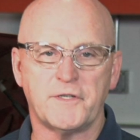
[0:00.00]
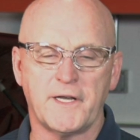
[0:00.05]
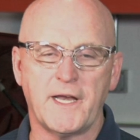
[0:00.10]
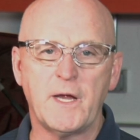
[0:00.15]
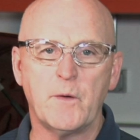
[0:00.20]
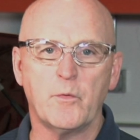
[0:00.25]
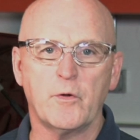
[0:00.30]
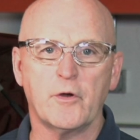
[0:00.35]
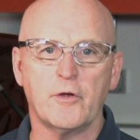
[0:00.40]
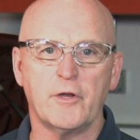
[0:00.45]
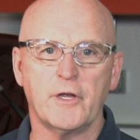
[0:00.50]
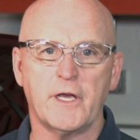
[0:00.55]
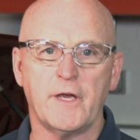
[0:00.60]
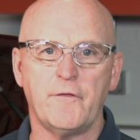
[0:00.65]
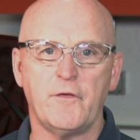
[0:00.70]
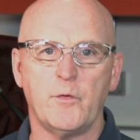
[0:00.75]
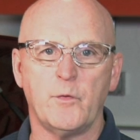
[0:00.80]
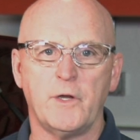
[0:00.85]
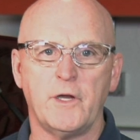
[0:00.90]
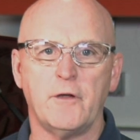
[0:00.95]
today we're going to
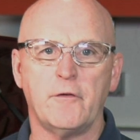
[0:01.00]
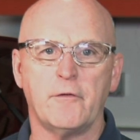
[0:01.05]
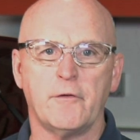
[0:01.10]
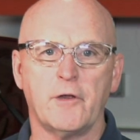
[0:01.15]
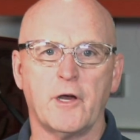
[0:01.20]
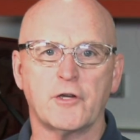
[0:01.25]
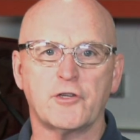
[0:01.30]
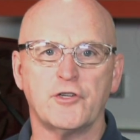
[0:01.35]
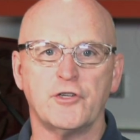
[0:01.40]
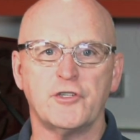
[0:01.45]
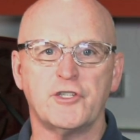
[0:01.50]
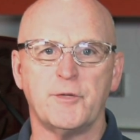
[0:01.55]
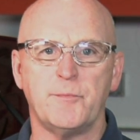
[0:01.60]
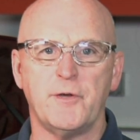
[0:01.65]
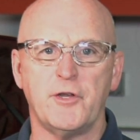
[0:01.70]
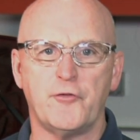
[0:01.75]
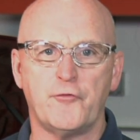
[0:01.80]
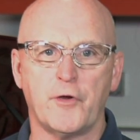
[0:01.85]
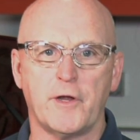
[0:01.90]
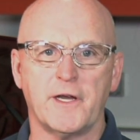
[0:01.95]
give you an introduction to
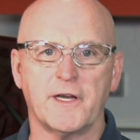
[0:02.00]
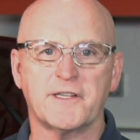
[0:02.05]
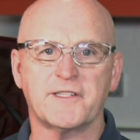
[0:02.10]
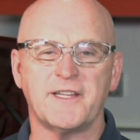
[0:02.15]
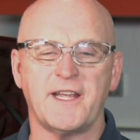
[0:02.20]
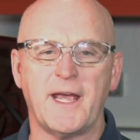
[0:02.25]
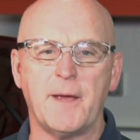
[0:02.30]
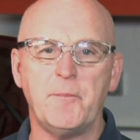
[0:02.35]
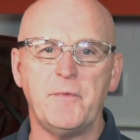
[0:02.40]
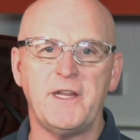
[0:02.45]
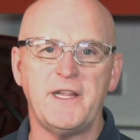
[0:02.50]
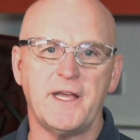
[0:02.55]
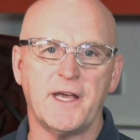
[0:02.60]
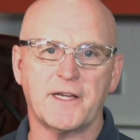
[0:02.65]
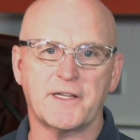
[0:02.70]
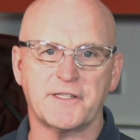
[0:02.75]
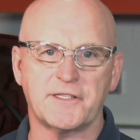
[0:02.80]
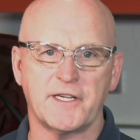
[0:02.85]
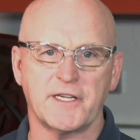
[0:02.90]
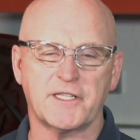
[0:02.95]
Midtronics'
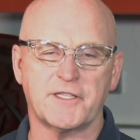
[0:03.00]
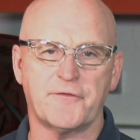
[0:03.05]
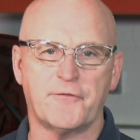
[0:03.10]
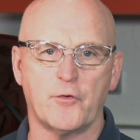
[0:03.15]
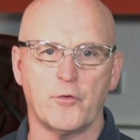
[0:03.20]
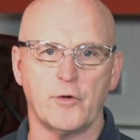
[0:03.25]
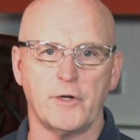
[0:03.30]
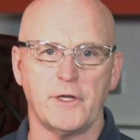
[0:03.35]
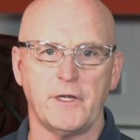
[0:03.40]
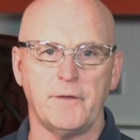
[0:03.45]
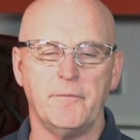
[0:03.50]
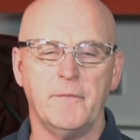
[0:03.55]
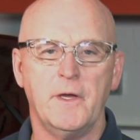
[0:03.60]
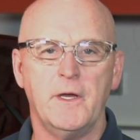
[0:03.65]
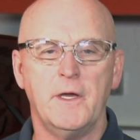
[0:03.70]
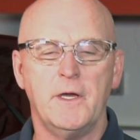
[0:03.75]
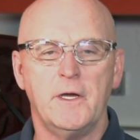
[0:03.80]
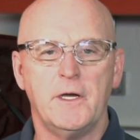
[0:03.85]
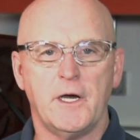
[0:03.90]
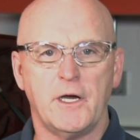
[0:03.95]

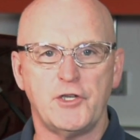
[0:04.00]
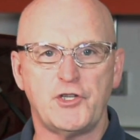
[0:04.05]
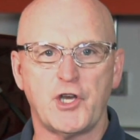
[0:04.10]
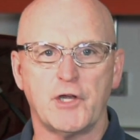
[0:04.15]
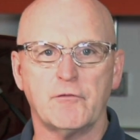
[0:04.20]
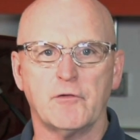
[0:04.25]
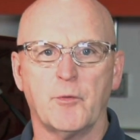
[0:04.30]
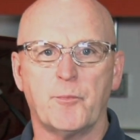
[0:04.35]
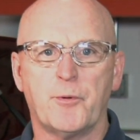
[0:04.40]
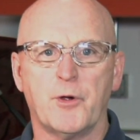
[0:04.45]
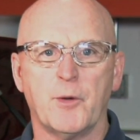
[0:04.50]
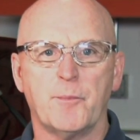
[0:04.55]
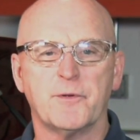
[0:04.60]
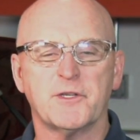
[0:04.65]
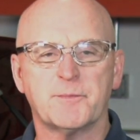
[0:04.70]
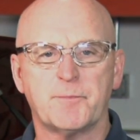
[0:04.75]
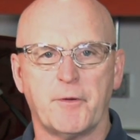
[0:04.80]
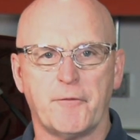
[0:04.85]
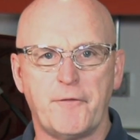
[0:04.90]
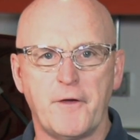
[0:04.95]
MDX640, a general
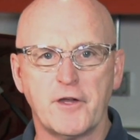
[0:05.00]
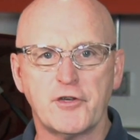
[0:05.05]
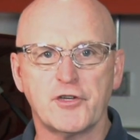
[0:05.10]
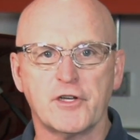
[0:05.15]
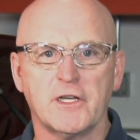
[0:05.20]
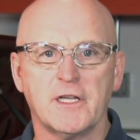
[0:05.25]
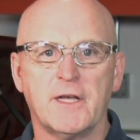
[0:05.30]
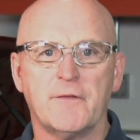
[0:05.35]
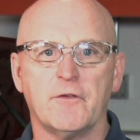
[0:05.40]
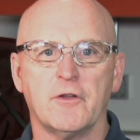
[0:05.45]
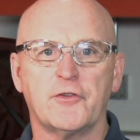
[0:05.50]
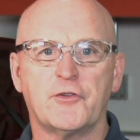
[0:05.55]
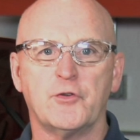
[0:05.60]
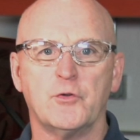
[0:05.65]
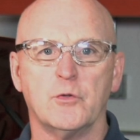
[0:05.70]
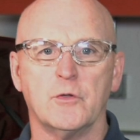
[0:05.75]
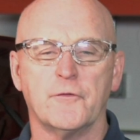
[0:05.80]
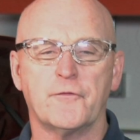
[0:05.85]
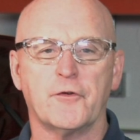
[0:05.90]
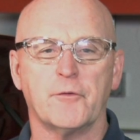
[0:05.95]
purpose professional level
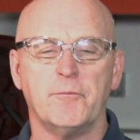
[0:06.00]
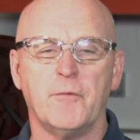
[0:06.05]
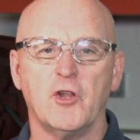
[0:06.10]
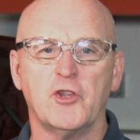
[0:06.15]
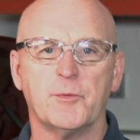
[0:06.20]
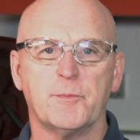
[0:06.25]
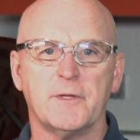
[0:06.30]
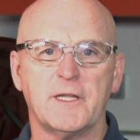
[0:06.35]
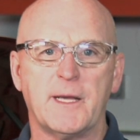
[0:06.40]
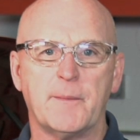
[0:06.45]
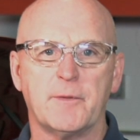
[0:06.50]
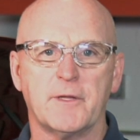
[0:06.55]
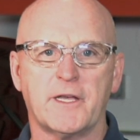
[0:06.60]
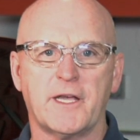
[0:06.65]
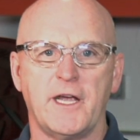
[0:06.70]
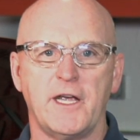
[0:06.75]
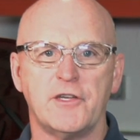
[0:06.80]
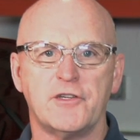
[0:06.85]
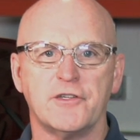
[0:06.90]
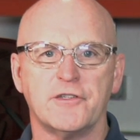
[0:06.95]
tool for multiple
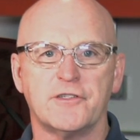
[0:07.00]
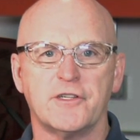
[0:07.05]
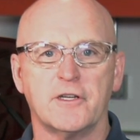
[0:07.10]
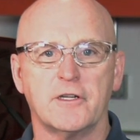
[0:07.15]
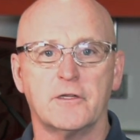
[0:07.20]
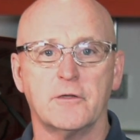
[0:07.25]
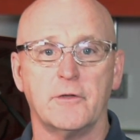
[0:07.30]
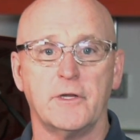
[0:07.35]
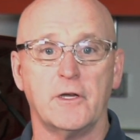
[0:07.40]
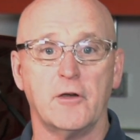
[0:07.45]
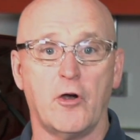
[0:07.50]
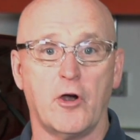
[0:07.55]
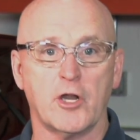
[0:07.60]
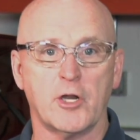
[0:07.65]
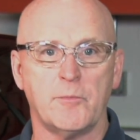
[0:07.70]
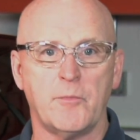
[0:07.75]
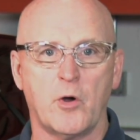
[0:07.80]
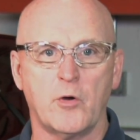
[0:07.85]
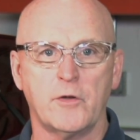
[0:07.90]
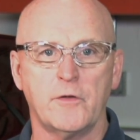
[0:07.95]
applications including
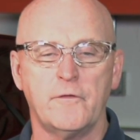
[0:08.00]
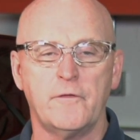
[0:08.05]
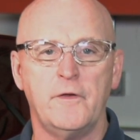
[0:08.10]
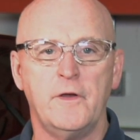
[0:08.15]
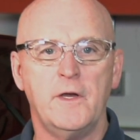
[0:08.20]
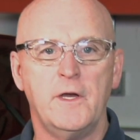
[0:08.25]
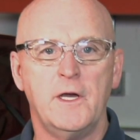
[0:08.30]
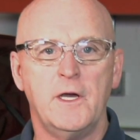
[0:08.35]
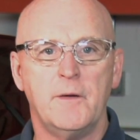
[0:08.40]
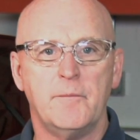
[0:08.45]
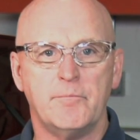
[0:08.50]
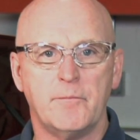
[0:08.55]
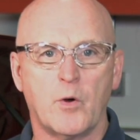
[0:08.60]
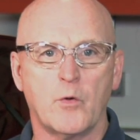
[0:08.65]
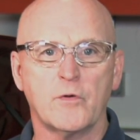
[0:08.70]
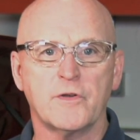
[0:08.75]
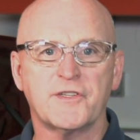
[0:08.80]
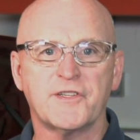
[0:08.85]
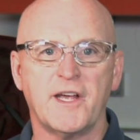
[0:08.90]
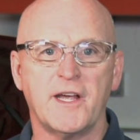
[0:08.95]
automotive,
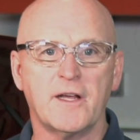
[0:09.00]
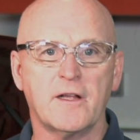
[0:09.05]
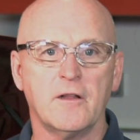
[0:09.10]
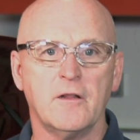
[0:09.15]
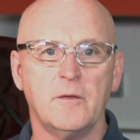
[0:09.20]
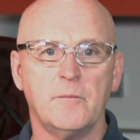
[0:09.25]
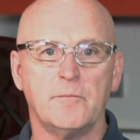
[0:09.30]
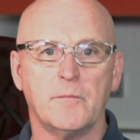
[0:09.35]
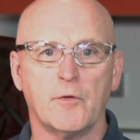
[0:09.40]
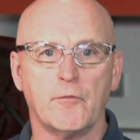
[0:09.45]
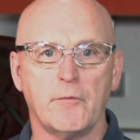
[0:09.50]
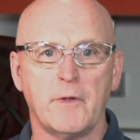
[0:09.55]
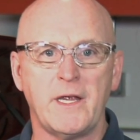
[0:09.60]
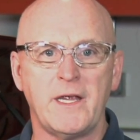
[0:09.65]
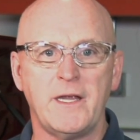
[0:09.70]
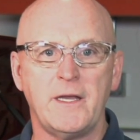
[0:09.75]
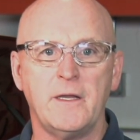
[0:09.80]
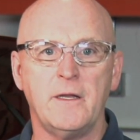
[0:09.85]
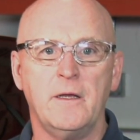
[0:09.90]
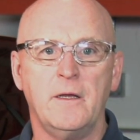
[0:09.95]
motorcycle,
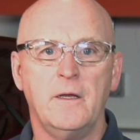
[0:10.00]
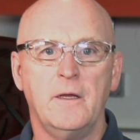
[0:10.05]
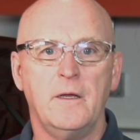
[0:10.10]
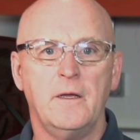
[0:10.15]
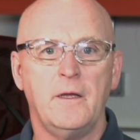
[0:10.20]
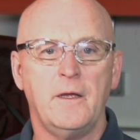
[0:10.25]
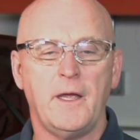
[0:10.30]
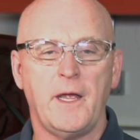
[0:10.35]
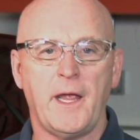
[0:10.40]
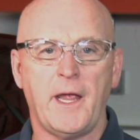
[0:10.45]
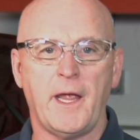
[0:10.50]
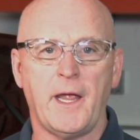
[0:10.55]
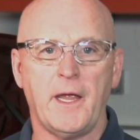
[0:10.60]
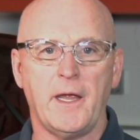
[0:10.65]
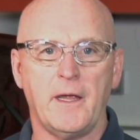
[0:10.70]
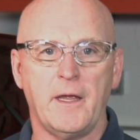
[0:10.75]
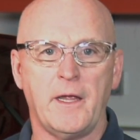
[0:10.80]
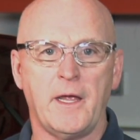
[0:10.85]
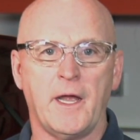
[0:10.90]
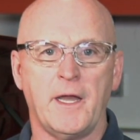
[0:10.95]
marine,
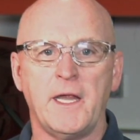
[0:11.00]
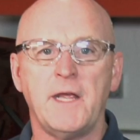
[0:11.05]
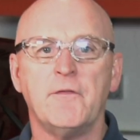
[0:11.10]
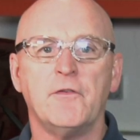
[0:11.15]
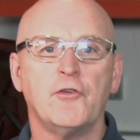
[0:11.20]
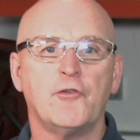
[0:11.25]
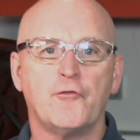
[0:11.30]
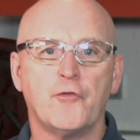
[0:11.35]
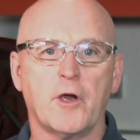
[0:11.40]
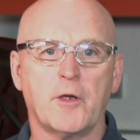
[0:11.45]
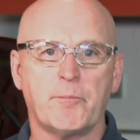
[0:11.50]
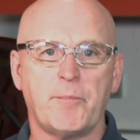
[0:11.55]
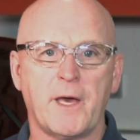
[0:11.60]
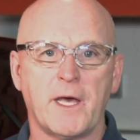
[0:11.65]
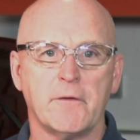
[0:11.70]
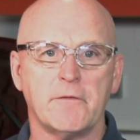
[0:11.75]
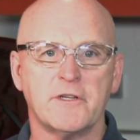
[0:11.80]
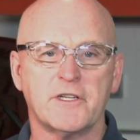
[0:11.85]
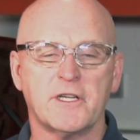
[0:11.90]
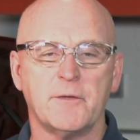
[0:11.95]
and even truck
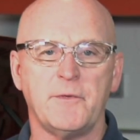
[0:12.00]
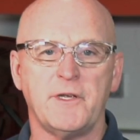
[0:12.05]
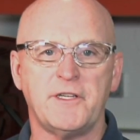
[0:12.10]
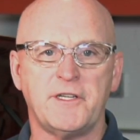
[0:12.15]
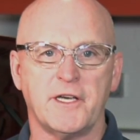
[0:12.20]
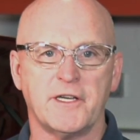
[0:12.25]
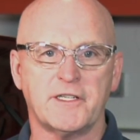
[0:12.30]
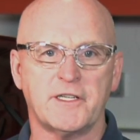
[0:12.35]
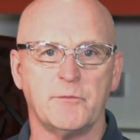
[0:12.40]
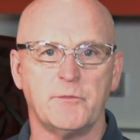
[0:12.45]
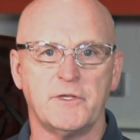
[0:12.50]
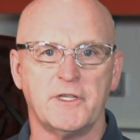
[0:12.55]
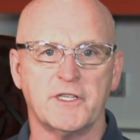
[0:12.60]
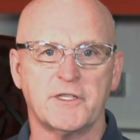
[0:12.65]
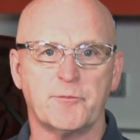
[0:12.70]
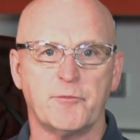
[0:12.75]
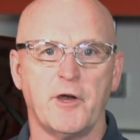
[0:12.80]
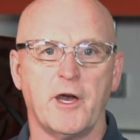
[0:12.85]
batteries can be tested with this